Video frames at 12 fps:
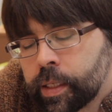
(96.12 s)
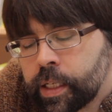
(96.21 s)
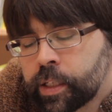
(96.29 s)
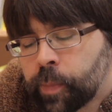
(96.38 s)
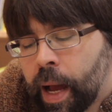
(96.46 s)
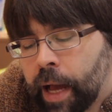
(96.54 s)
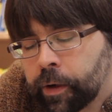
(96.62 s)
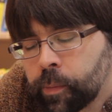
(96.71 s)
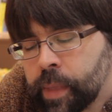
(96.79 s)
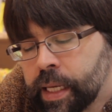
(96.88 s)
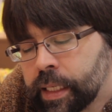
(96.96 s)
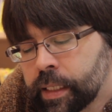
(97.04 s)
She smiled a
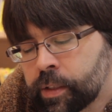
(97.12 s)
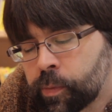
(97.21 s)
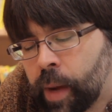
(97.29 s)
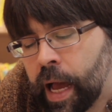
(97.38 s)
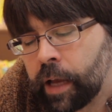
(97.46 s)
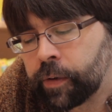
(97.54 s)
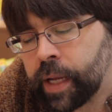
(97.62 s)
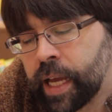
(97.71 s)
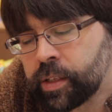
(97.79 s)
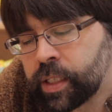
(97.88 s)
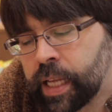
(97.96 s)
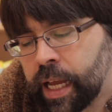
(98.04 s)
meaningless smile and
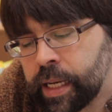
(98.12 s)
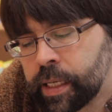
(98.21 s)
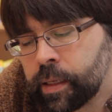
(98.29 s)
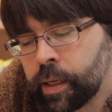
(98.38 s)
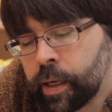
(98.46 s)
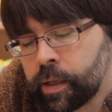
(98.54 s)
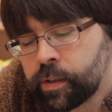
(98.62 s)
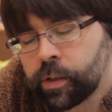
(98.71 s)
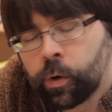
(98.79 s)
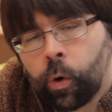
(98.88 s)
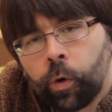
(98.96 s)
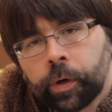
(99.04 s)
hesitated,
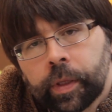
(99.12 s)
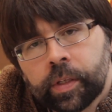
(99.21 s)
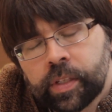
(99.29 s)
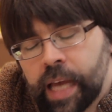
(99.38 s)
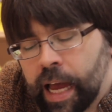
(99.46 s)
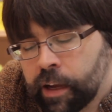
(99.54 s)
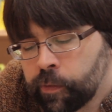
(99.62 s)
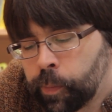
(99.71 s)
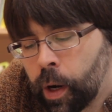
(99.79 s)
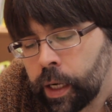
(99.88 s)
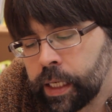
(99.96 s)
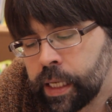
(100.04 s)
still holding the sack of
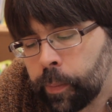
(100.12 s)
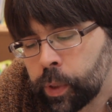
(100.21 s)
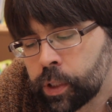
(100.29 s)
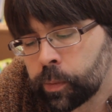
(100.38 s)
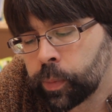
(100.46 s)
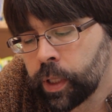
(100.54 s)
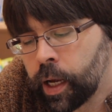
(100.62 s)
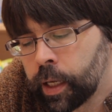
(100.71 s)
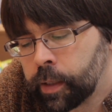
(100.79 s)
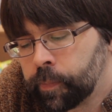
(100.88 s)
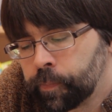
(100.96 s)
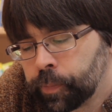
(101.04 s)
body temperature
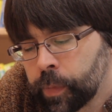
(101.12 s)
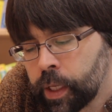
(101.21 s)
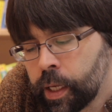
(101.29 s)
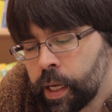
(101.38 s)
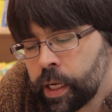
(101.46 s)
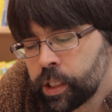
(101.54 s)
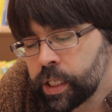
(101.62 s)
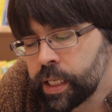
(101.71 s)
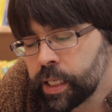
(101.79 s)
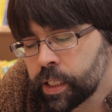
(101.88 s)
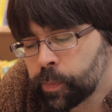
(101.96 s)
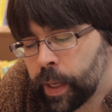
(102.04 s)
blood. She
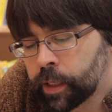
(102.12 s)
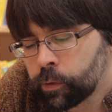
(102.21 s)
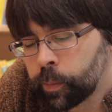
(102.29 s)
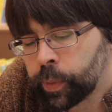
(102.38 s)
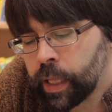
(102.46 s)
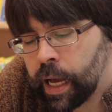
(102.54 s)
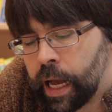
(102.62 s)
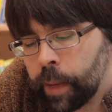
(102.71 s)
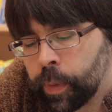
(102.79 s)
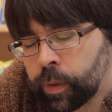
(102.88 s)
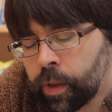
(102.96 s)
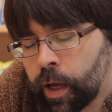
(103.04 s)
didn't expect a reply,
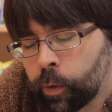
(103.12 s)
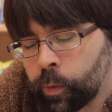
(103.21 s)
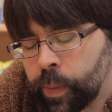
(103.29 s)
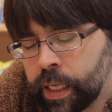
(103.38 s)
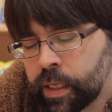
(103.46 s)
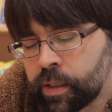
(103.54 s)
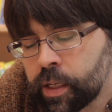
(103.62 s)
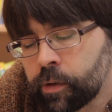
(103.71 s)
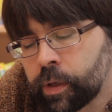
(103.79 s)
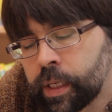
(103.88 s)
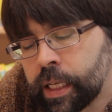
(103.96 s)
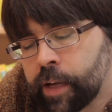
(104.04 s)
but thought it would be
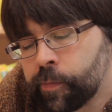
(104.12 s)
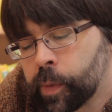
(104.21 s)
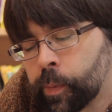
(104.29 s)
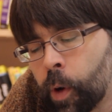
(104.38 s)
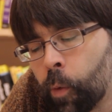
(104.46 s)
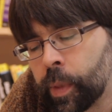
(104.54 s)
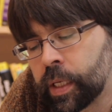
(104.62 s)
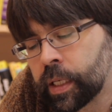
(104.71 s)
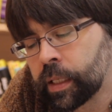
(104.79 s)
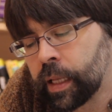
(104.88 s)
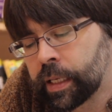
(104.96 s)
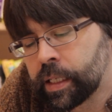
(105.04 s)
considerate to give him a moment
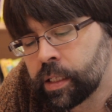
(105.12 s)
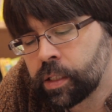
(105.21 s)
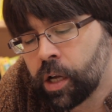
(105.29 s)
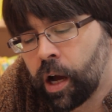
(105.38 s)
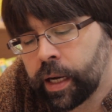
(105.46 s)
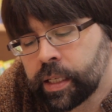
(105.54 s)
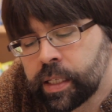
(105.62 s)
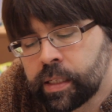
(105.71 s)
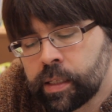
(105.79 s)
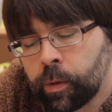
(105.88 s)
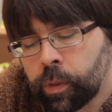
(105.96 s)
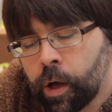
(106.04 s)
to collect his
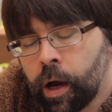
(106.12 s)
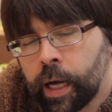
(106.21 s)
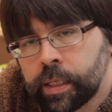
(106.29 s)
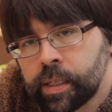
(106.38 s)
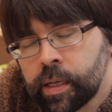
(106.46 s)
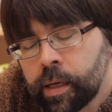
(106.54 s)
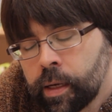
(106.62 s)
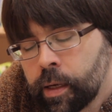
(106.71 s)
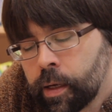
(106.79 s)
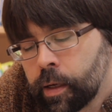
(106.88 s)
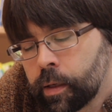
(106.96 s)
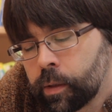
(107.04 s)
non-existent thoughts.
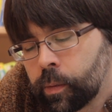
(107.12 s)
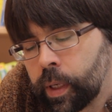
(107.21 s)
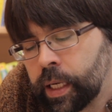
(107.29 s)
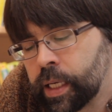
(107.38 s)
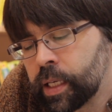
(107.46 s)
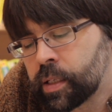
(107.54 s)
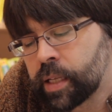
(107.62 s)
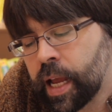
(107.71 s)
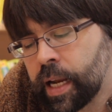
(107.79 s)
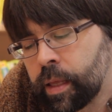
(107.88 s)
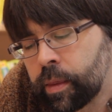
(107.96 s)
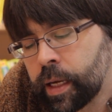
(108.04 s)
When he didn't
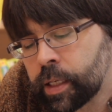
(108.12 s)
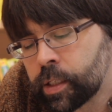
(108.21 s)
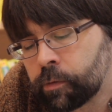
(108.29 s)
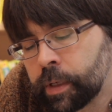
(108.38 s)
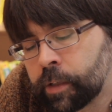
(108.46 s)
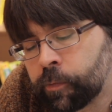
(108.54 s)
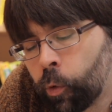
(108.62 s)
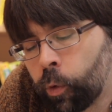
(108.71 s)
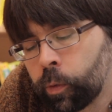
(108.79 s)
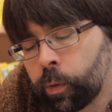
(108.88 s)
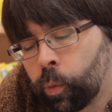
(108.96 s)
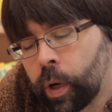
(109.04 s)
say anything, she reached
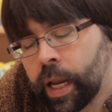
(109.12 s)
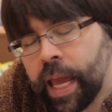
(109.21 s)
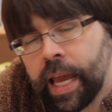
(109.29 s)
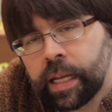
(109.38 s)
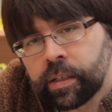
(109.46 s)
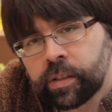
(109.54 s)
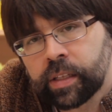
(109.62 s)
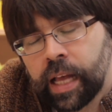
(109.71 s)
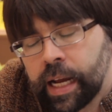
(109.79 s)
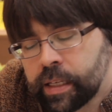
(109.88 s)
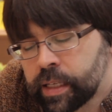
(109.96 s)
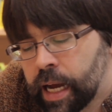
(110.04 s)
forward with one hand to
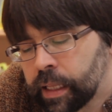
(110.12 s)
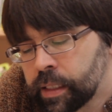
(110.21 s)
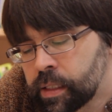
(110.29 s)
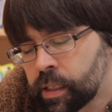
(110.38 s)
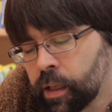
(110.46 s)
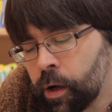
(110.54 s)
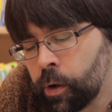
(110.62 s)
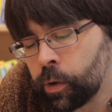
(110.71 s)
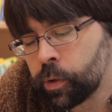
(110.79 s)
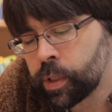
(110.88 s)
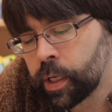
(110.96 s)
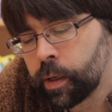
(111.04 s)
slide his eyelids
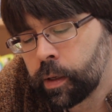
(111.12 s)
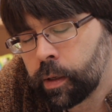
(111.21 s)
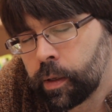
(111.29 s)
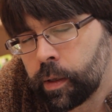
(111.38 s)
closed.